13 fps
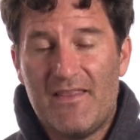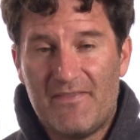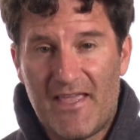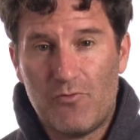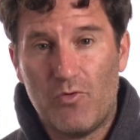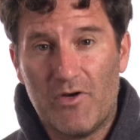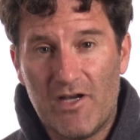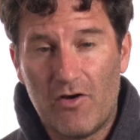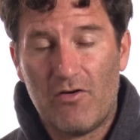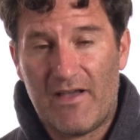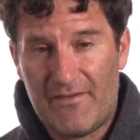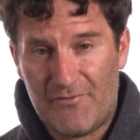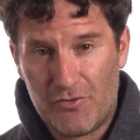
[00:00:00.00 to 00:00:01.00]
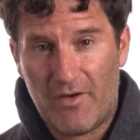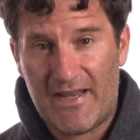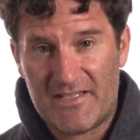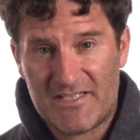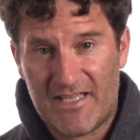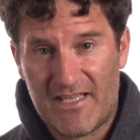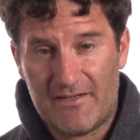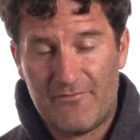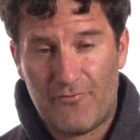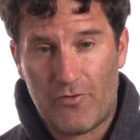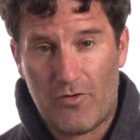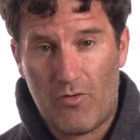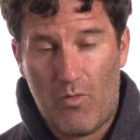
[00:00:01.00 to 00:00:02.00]
they will, if you let it sit
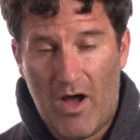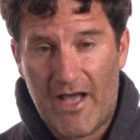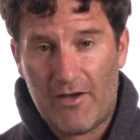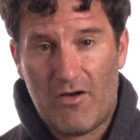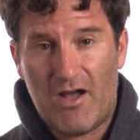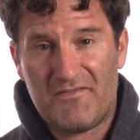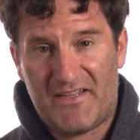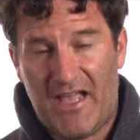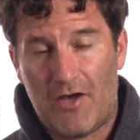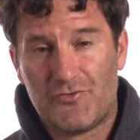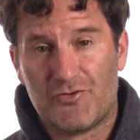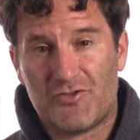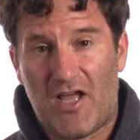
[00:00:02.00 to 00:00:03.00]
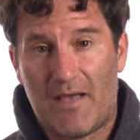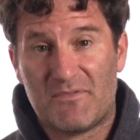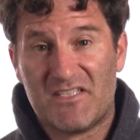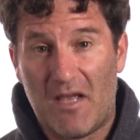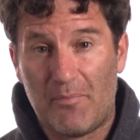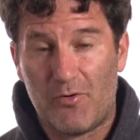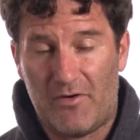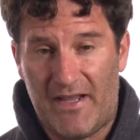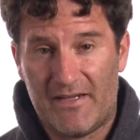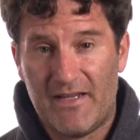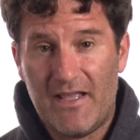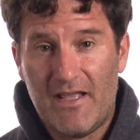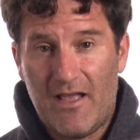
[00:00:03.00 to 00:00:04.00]
for a while on the countertop,
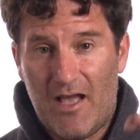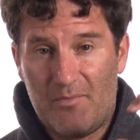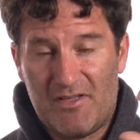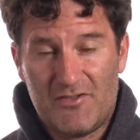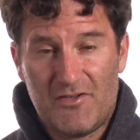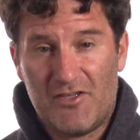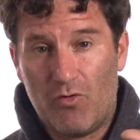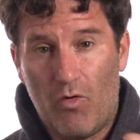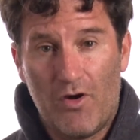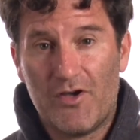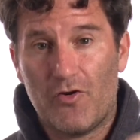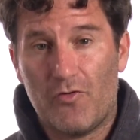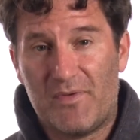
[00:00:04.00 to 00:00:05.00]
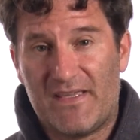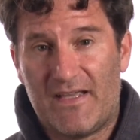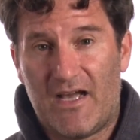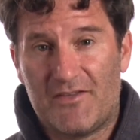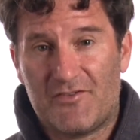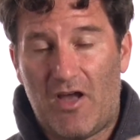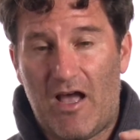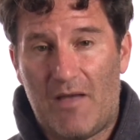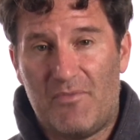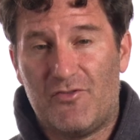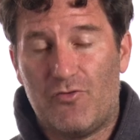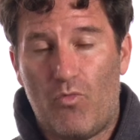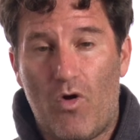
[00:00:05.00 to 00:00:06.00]
separate into the oil being on top
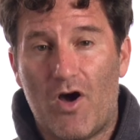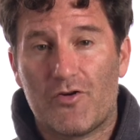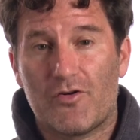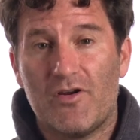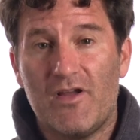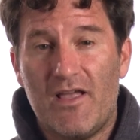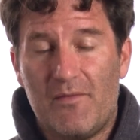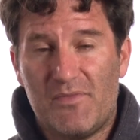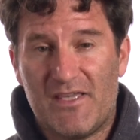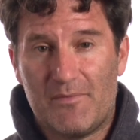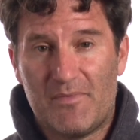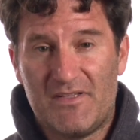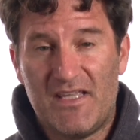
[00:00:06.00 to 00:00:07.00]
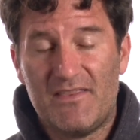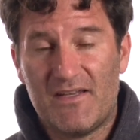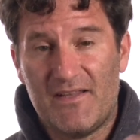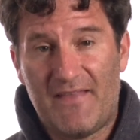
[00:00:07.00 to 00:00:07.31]
and the water being beneath it.